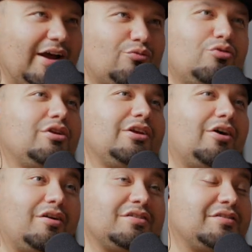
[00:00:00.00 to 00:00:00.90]
I
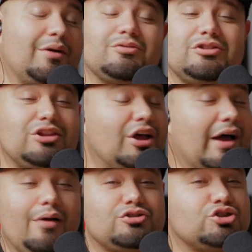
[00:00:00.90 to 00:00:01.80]
really, honestly, I would
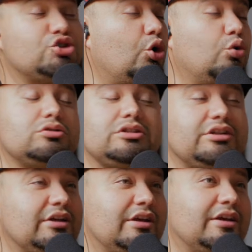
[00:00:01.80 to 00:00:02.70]
love, I would
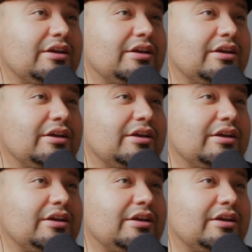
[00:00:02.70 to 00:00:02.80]
totally,